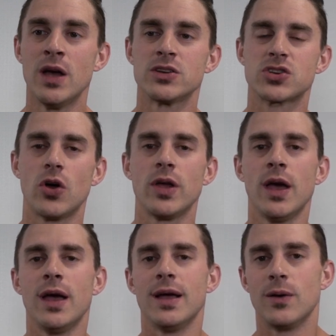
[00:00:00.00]
So
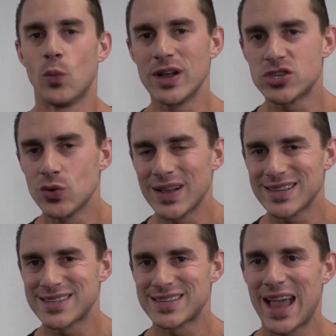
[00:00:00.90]
once you
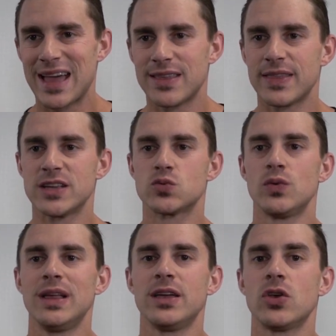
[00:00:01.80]
understand that there's
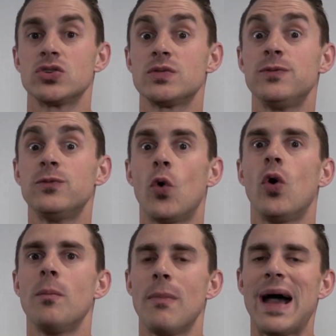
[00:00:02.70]
really those
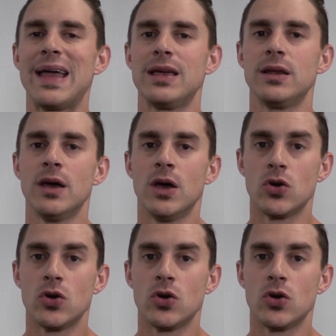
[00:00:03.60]
four main